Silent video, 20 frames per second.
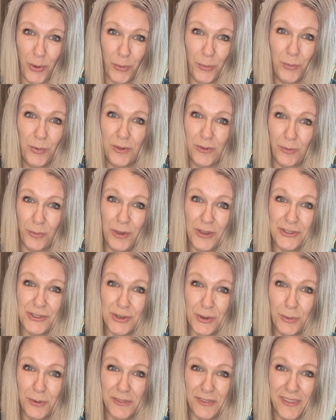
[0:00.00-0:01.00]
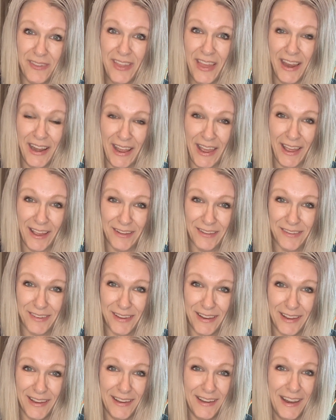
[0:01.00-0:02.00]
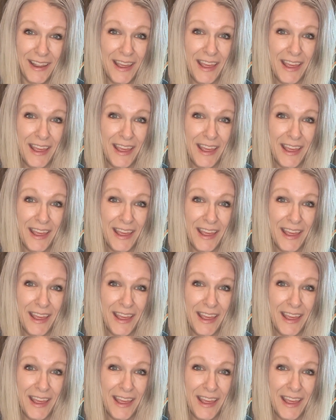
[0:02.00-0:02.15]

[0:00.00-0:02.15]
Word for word: was when she was in that accident.